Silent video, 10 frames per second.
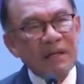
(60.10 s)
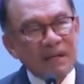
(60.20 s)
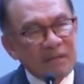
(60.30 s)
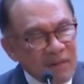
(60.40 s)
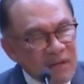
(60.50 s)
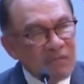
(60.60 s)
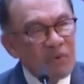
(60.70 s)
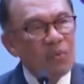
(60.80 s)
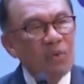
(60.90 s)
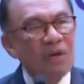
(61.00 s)
an
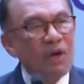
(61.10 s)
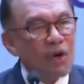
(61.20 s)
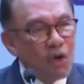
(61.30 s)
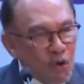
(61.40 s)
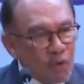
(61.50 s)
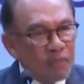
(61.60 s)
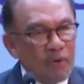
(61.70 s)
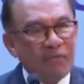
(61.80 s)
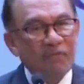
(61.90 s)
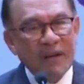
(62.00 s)
individual a
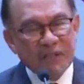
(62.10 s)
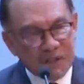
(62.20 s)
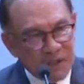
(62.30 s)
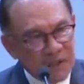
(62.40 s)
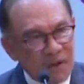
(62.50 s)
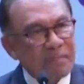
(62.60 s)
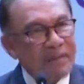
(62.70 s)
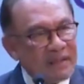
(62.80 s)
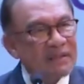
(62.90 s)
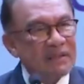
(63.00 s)
group a faction or
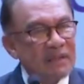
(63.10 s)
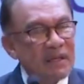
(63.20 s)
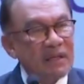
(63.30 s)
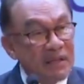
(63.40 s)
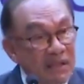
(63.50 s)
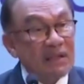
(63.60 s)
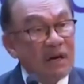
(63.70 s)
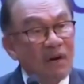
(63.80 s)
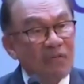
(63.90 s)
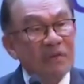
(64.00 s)
parties. These
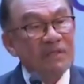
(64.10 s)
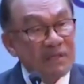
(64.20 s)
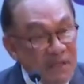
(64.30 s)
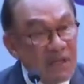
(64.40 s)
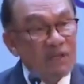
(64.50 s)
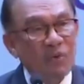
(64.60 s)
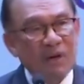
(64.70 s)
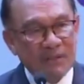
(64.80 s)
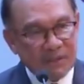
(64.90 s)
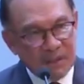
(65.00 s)
are of concern to
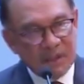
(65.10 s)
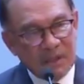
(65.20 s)
us.